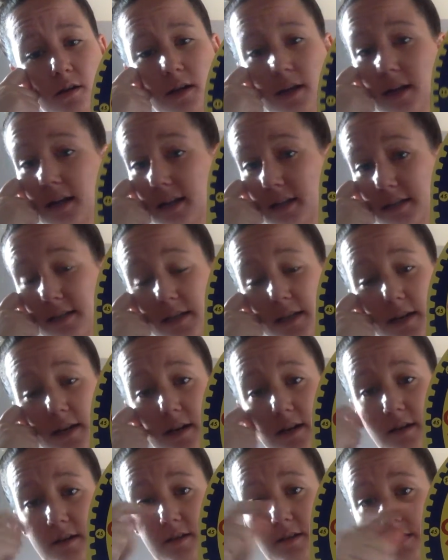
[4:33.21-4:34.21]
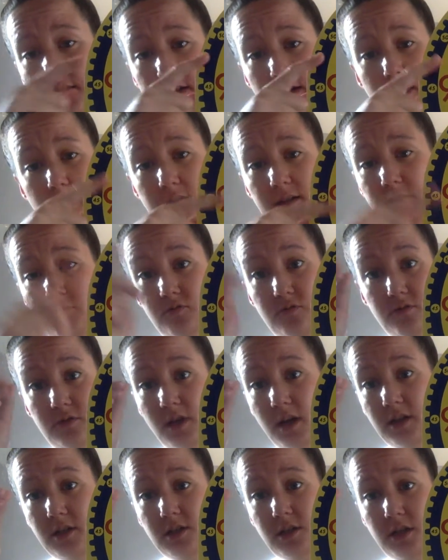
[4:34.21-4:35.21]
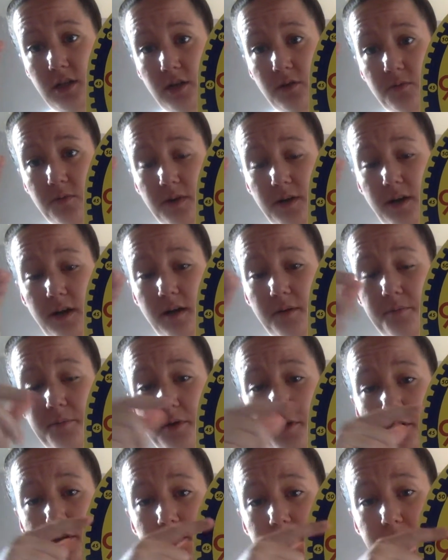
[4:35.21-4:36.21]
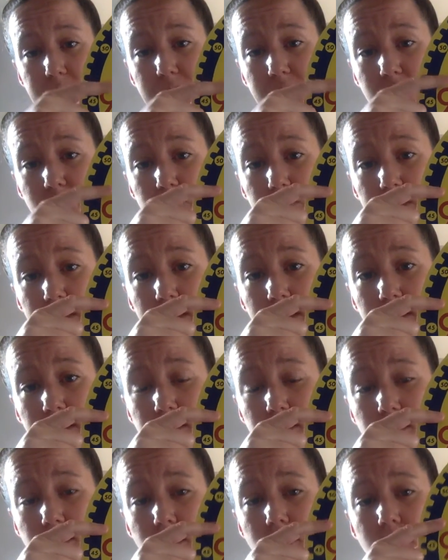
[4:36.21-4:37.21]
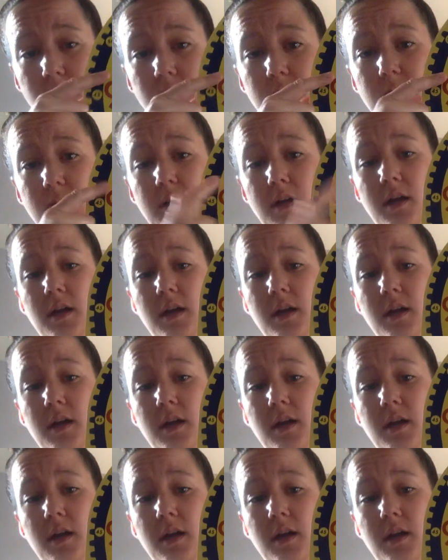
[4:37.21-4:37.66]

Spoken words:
It's not touching one number. It's between the two.